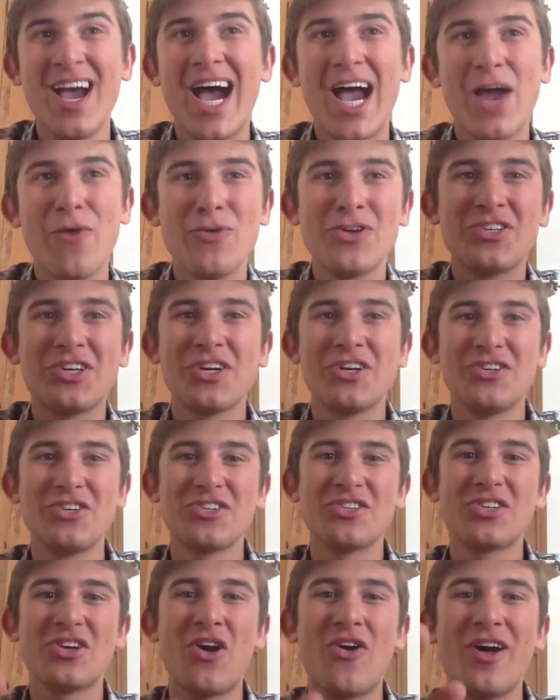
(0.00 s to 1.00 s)
I wish I could
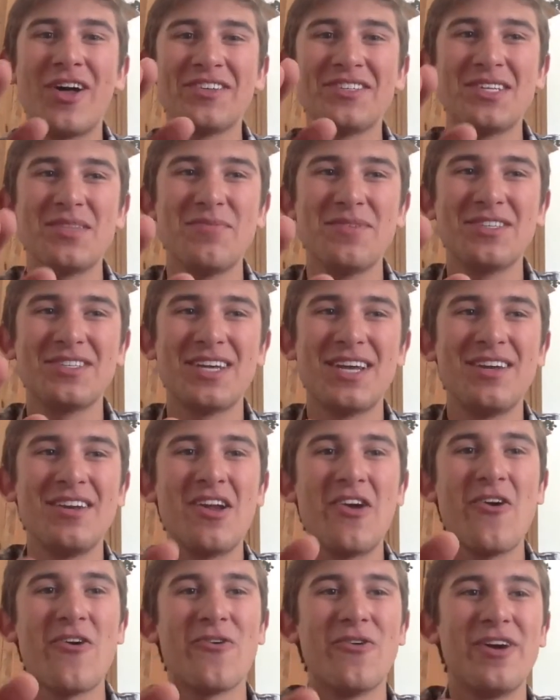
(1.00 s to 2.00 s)
just call out to them and say,
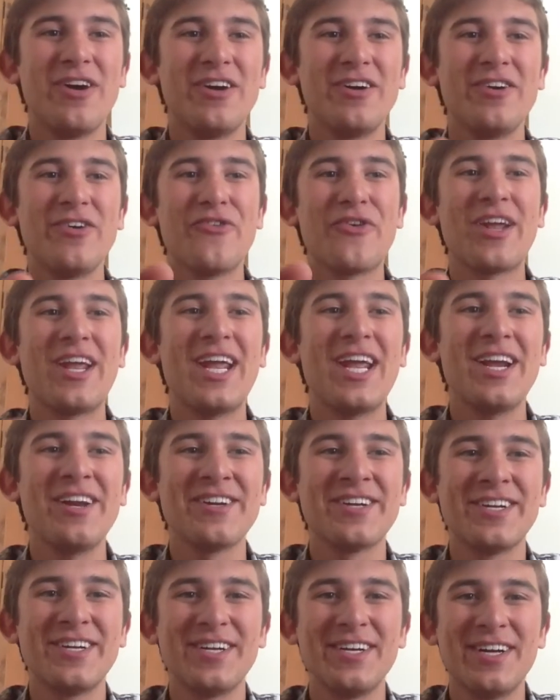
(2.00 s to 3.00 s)
no, no
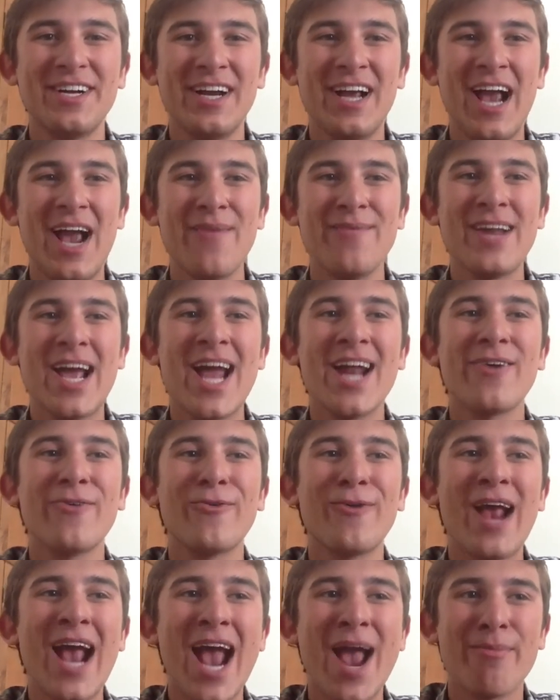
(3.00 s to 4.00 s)
kids, I'm not a
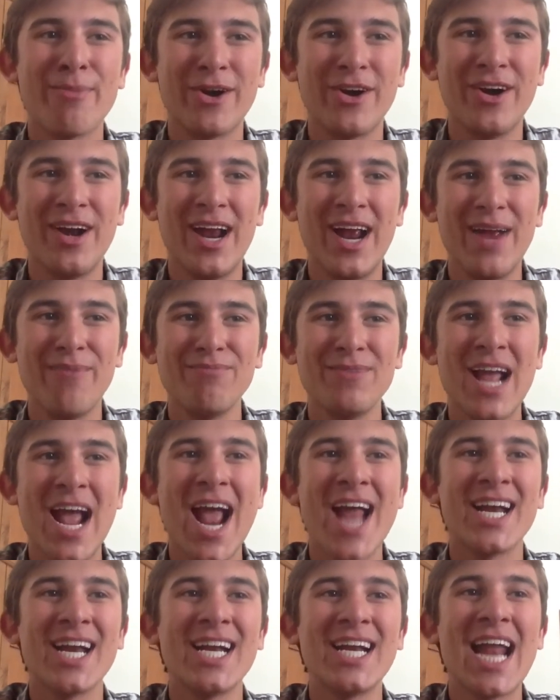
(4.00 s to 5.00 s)
robber, I'm
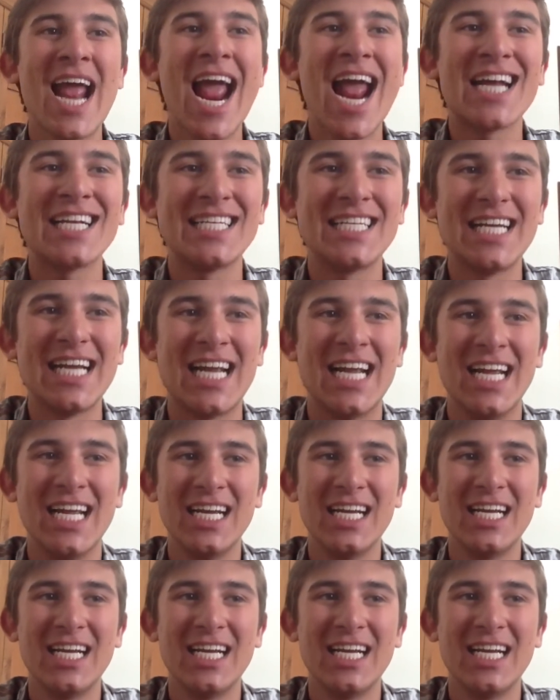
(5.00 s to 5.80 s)
not a Nazi,